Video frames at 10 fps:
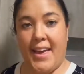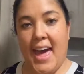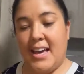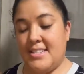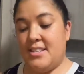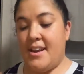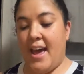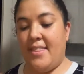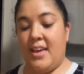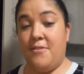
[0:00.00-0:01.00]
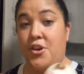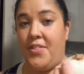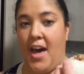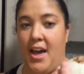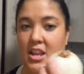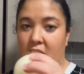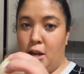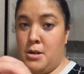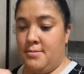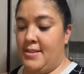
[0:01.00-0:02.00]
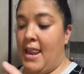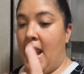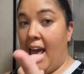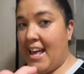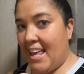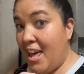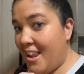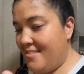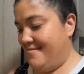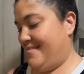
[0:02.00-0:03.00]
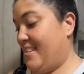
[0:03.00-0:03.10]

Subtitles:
Okay, so now that you've got the onion naked,